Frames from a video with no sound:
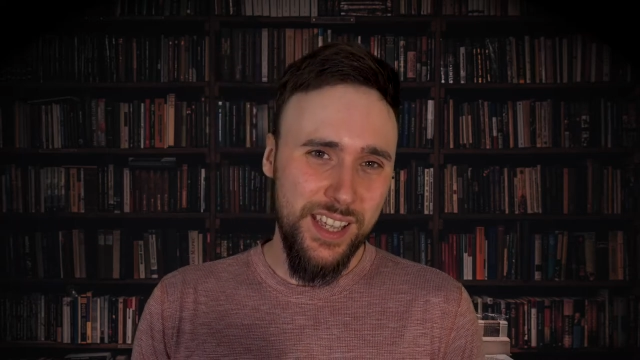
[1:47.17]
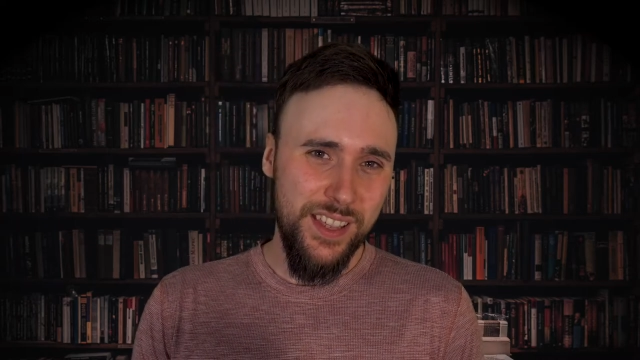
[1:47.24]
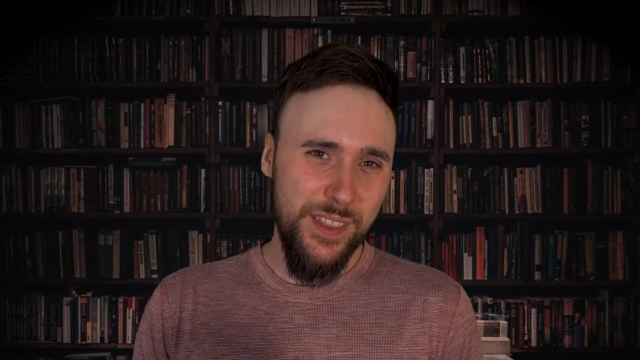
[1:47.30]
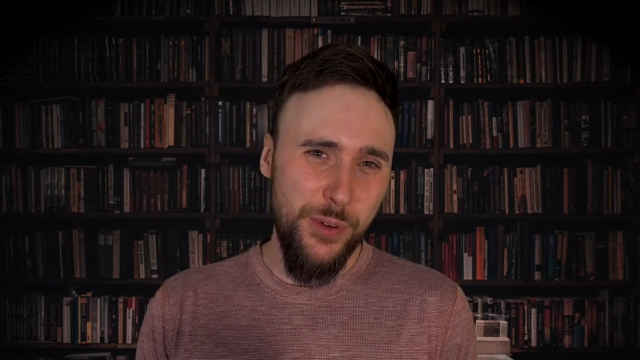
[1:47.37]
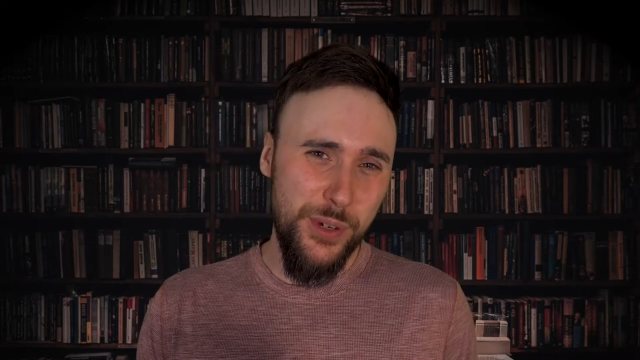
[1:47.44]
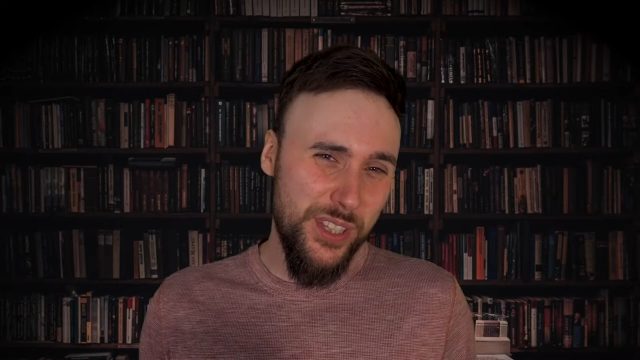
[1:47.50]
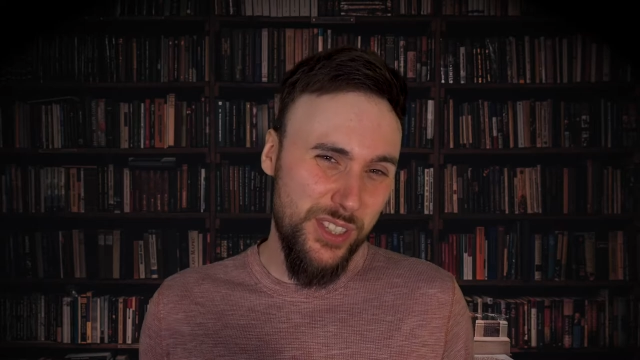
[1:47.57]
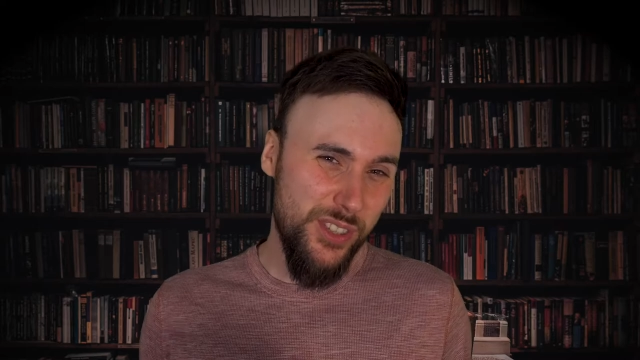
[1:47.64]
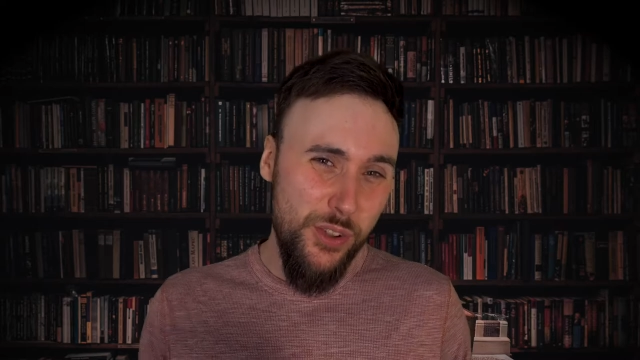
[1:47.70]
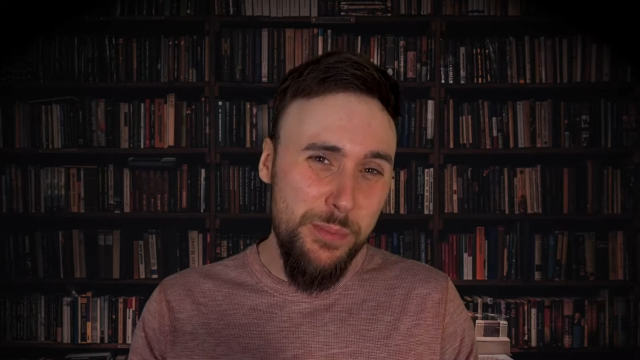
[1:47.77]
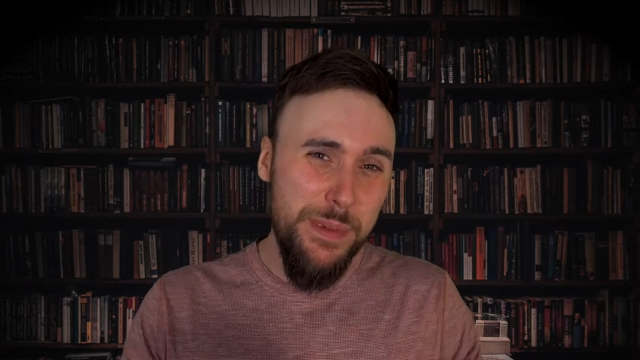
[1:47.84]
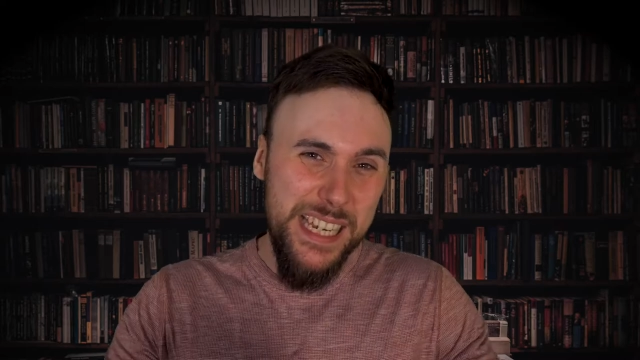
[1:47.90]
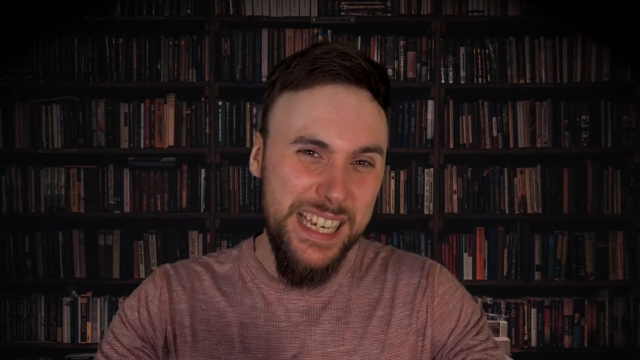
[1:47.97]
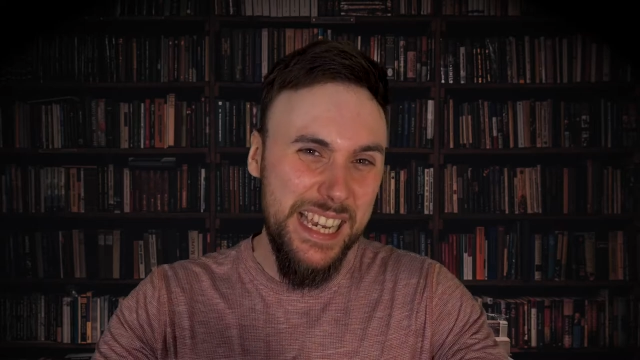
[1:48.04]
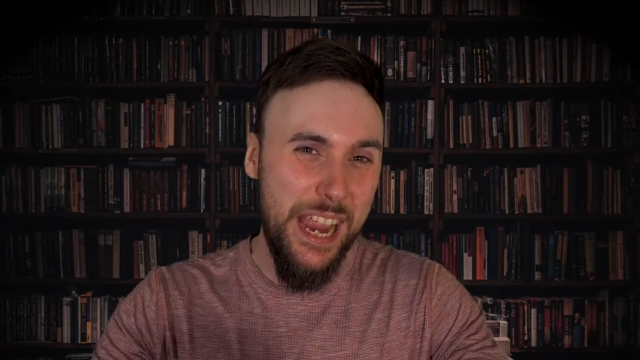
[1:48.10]
There are so
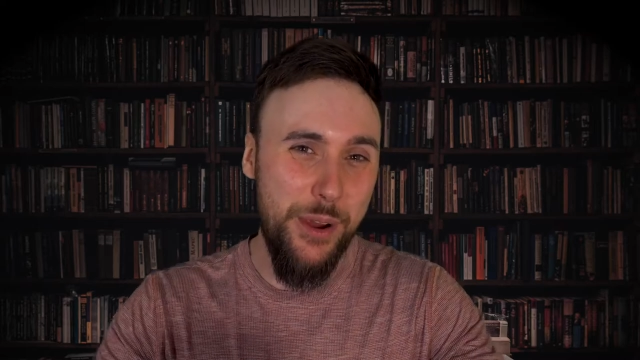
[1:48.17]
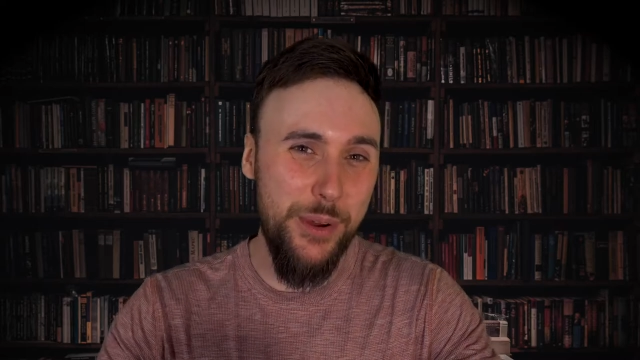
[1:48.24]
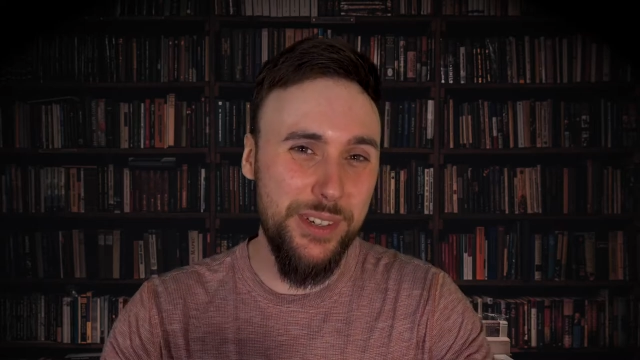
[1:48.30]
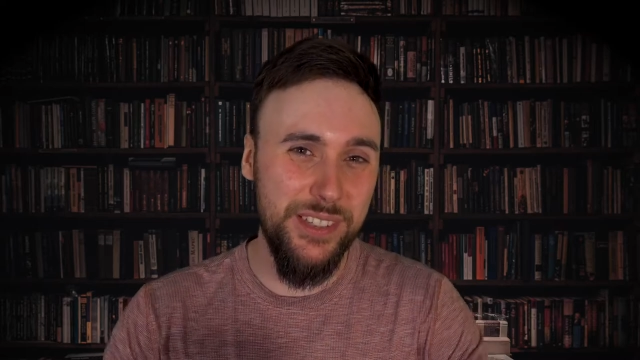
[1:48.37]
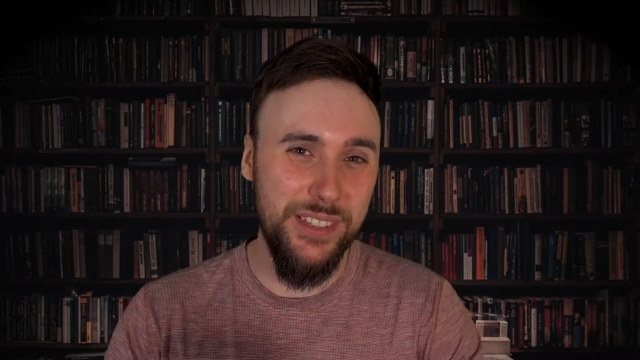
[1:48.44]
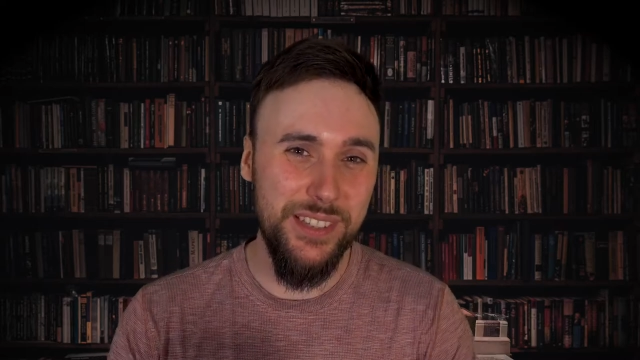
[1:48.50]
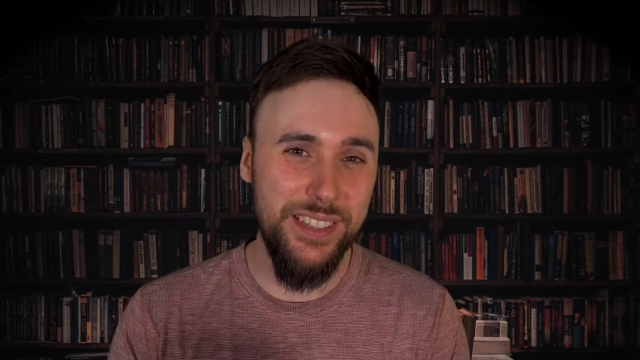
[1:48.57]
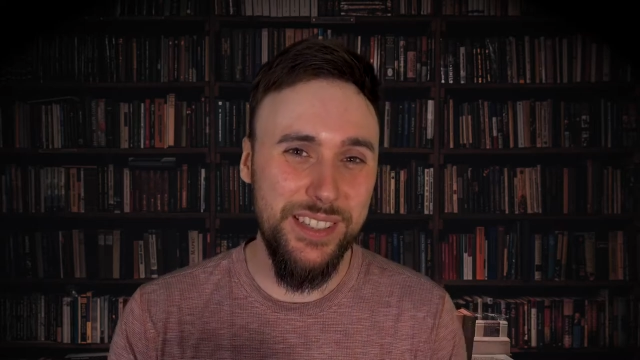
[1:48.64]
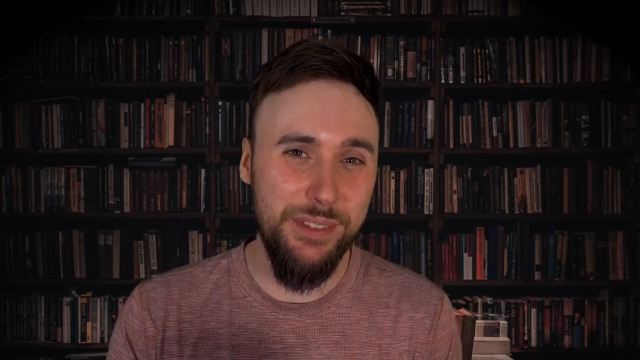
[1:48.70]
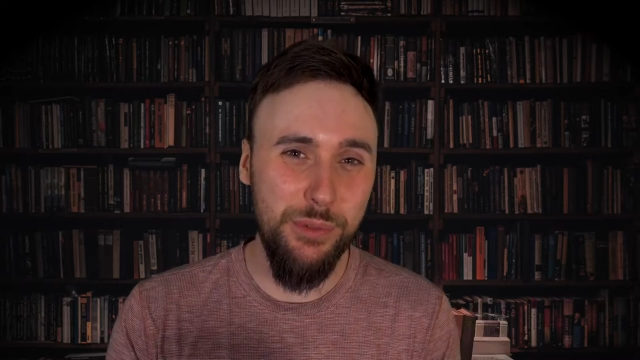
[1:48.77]
many characters,